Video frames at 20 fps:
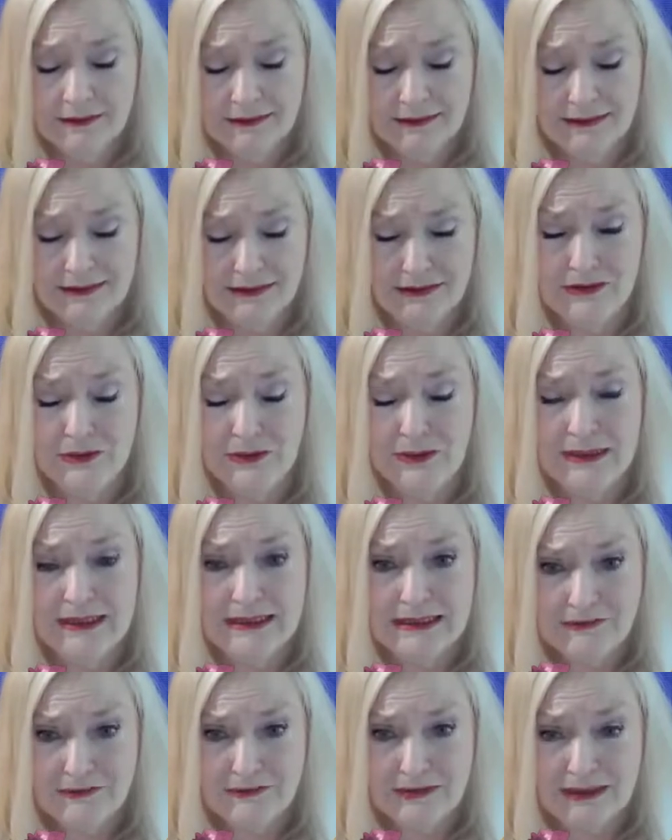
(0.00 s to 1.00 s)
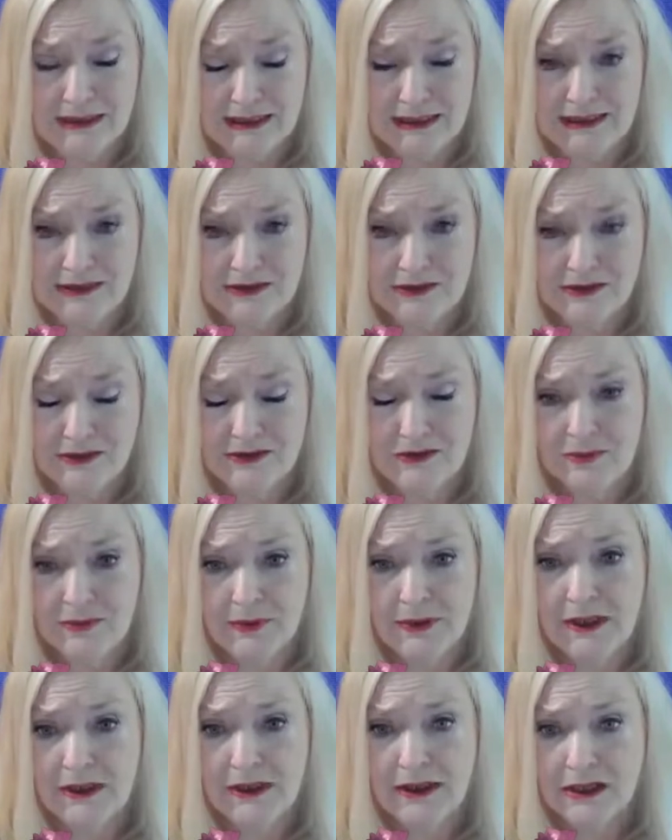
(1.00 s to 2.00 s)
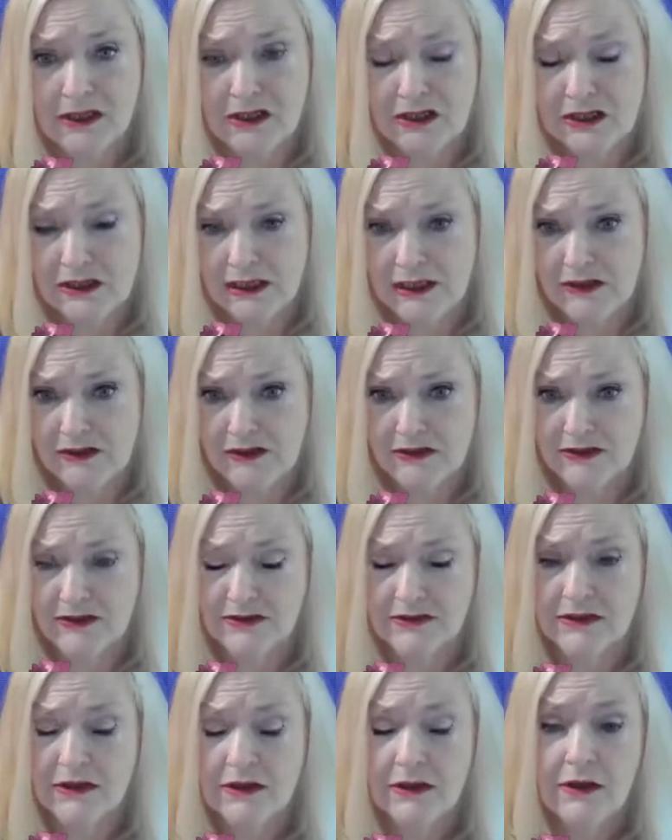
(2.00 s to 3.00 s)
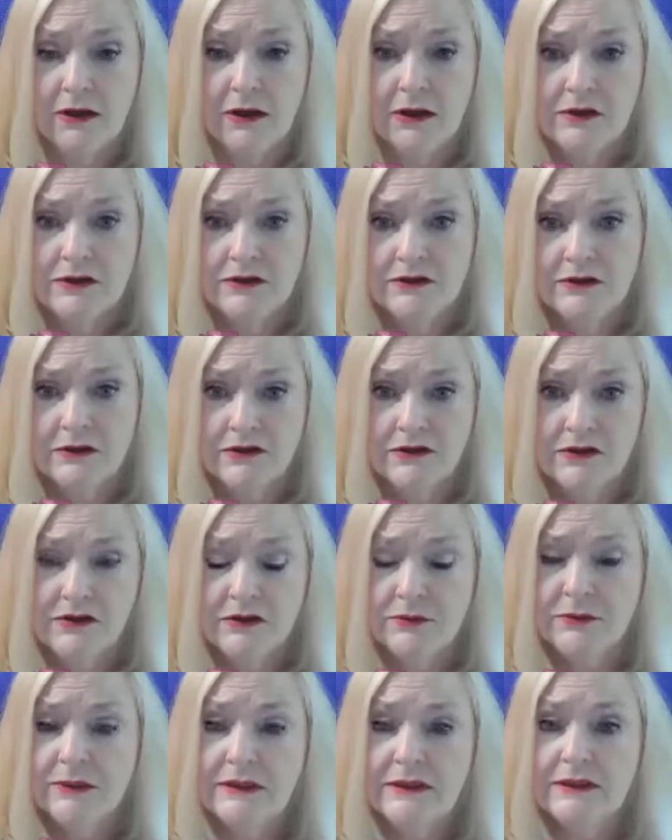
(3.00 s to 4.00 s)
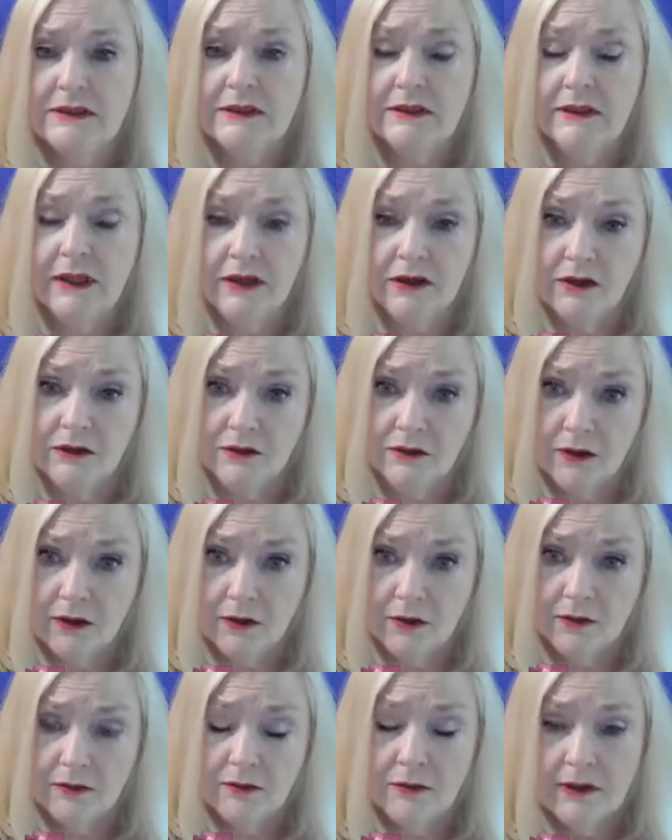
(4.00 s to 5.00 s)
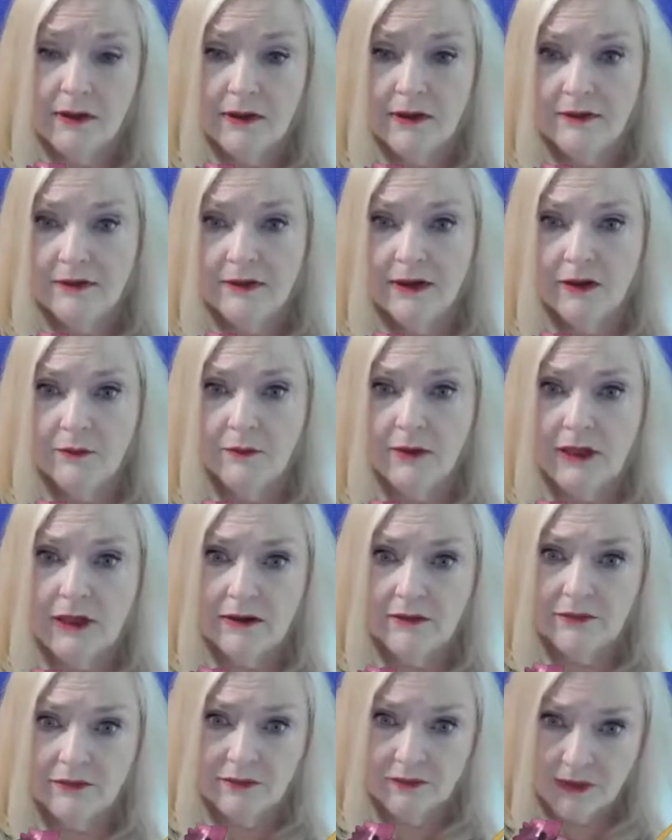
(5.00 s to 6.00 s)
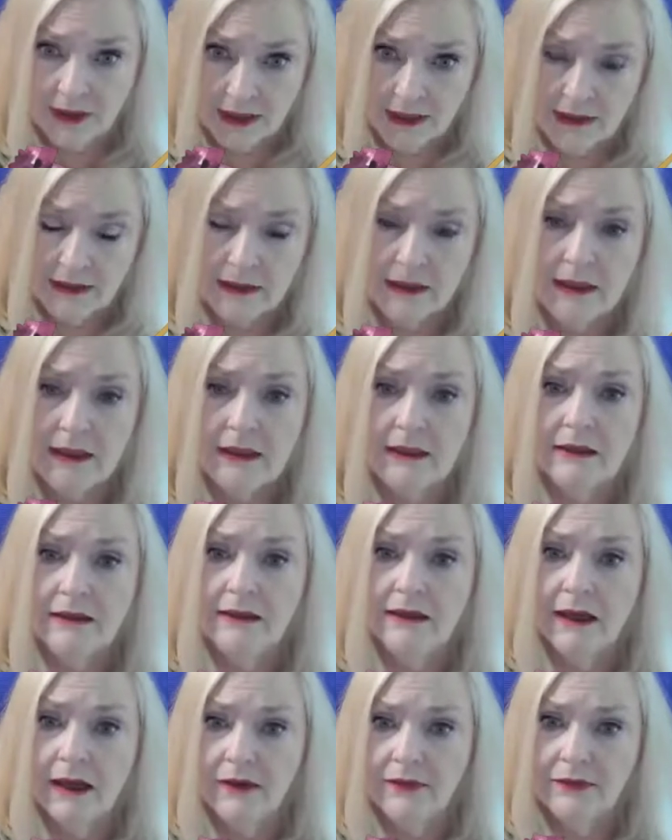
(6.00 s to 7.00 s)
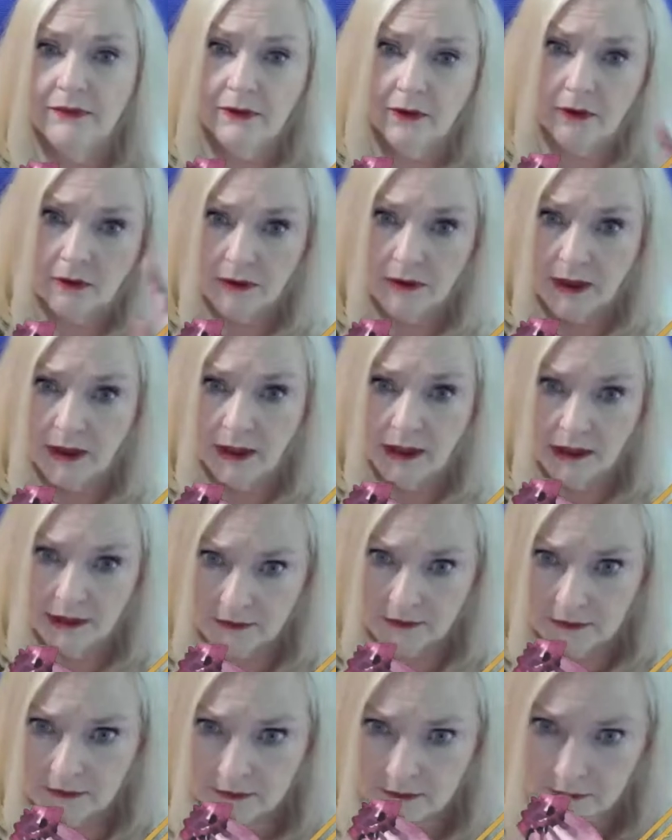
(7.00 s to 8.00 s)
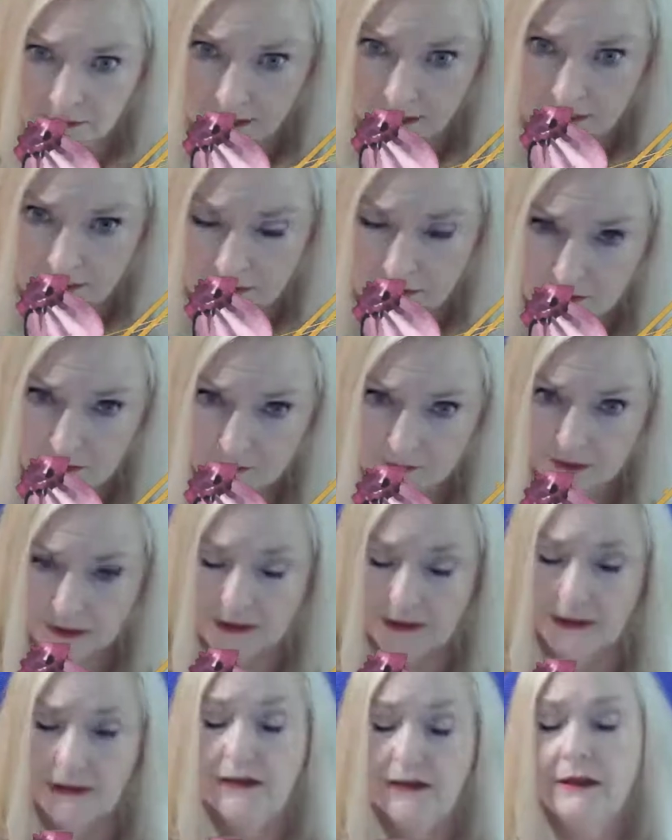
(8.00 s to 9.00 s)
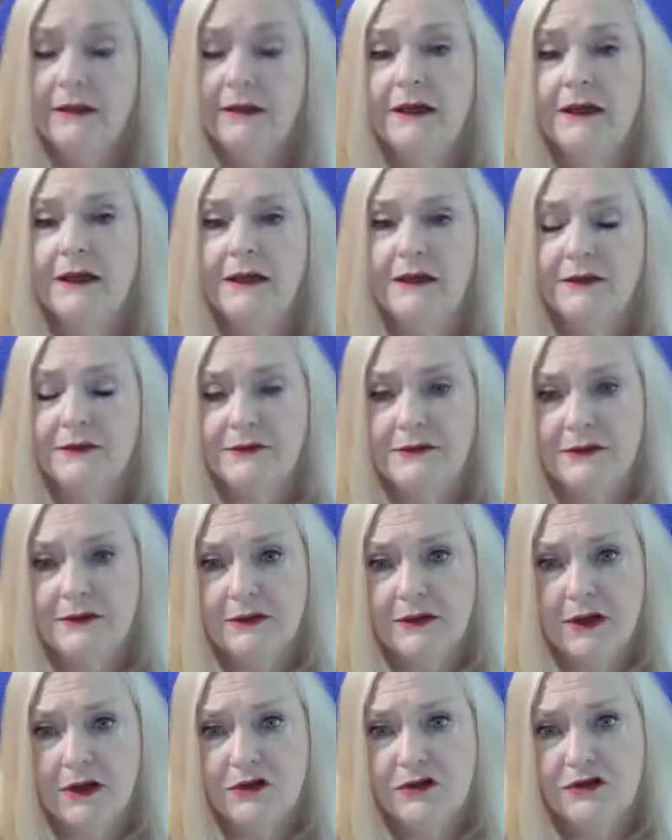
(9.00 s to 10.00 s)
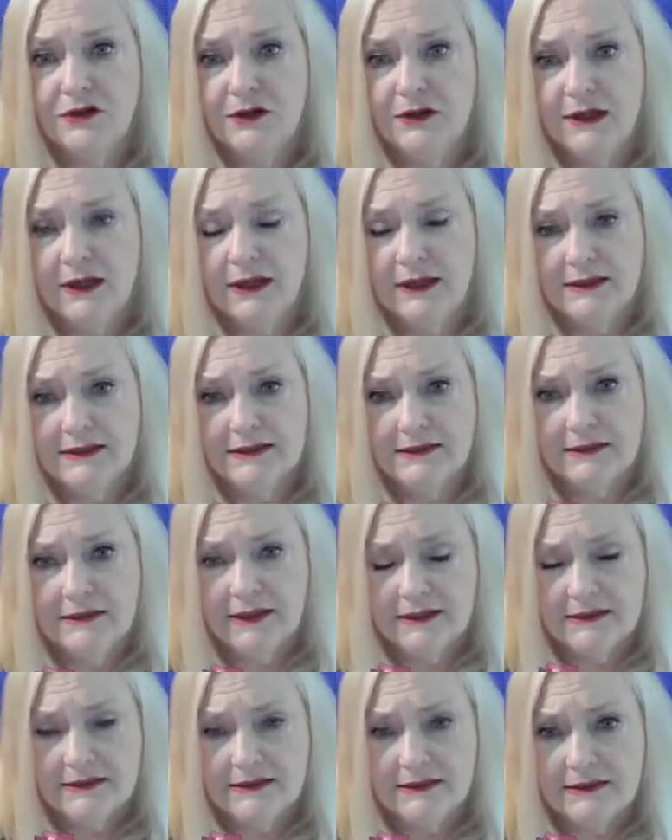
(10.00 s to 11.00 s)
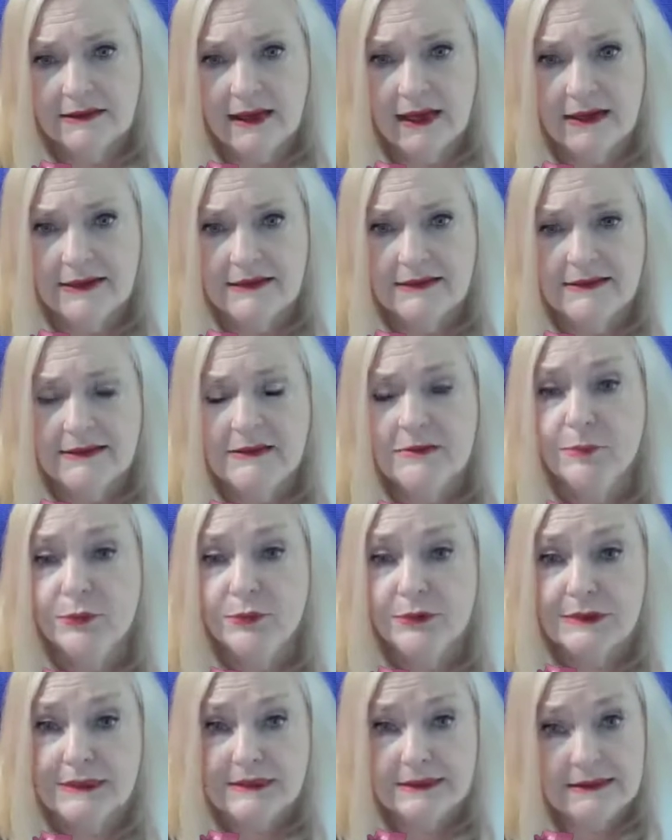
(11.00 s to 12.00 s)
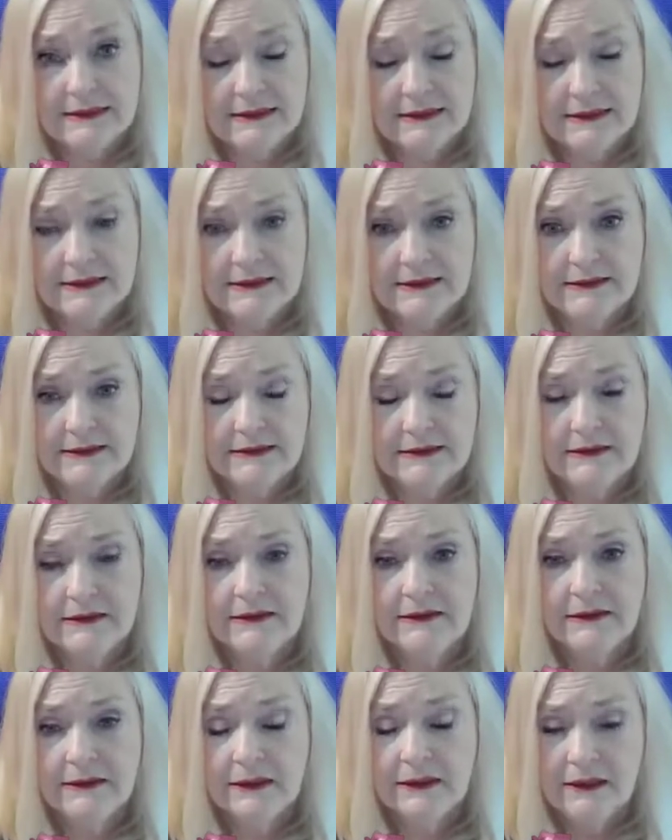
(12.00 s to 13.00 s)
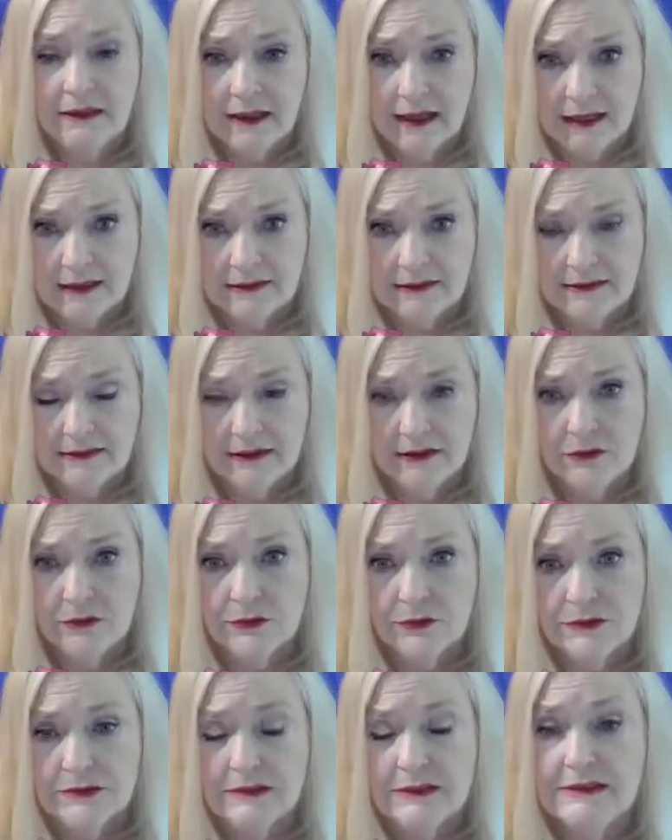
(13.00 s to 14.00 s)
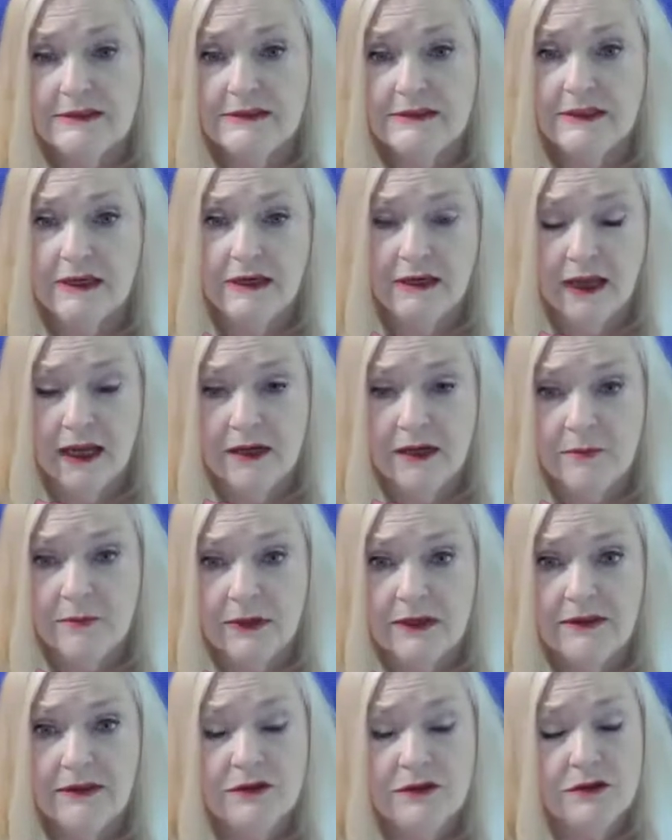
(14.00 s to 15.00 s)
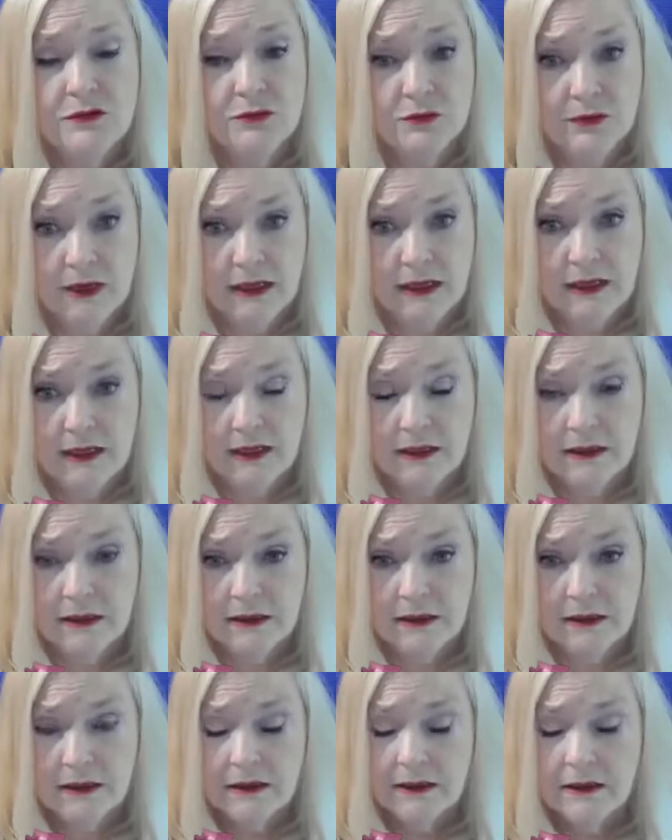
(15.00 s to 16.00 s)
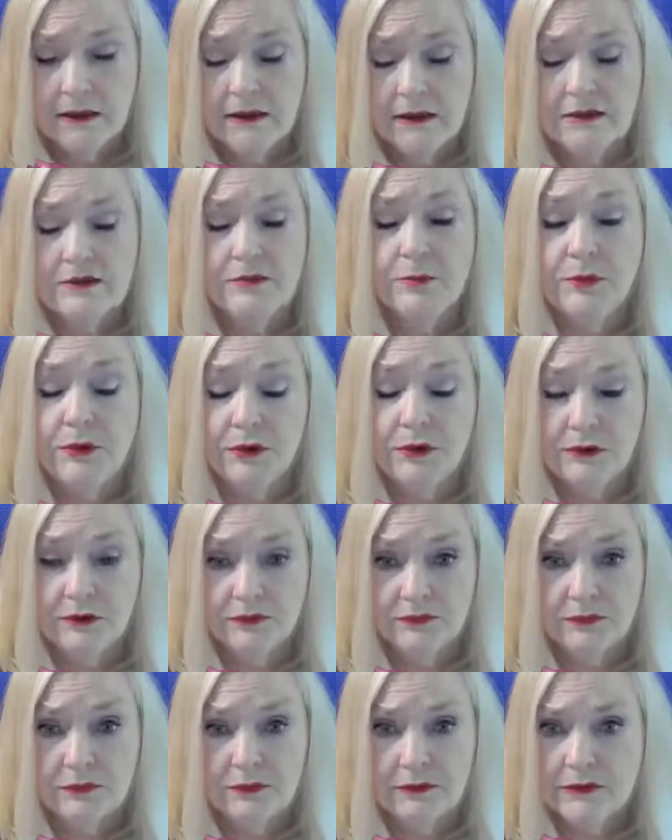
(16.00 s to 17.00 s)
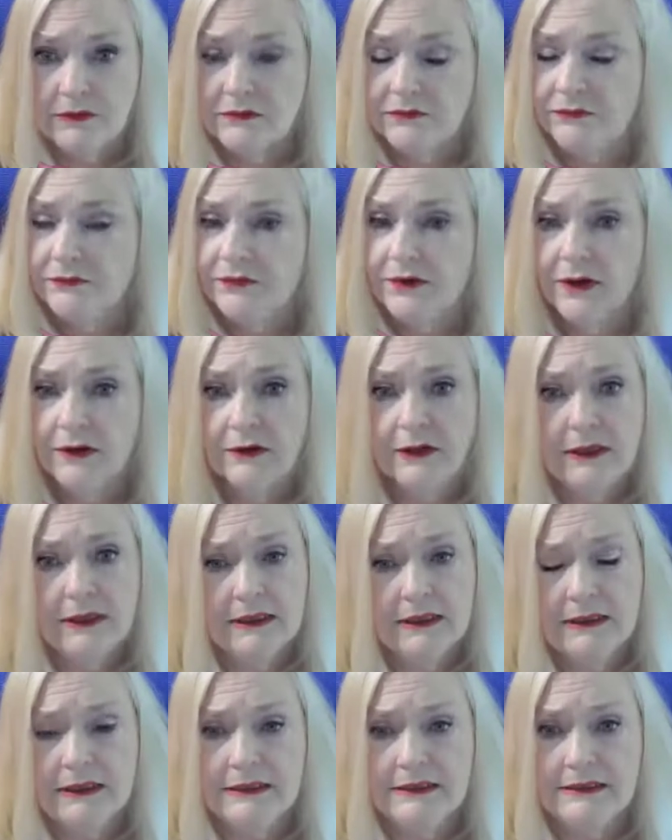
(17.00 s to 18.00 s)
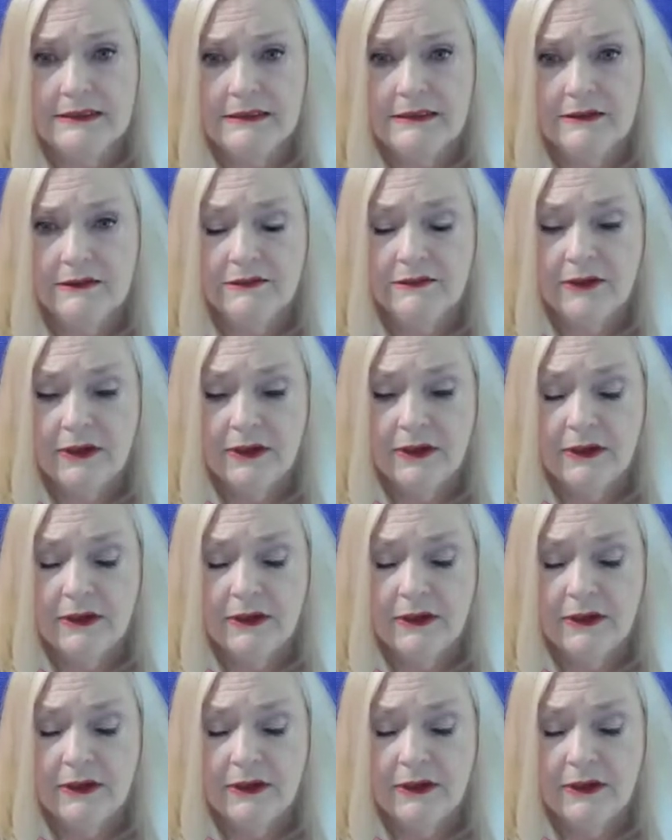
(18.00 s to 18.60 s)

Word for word: since 2017, so there's been a lot of changes. So I just wanted to let you know that we have finally gotten the okay and the let's do it uh, to launch our next Isis priestesses class. And of course, this is a nine month training. It's beautiful, it's very intensive.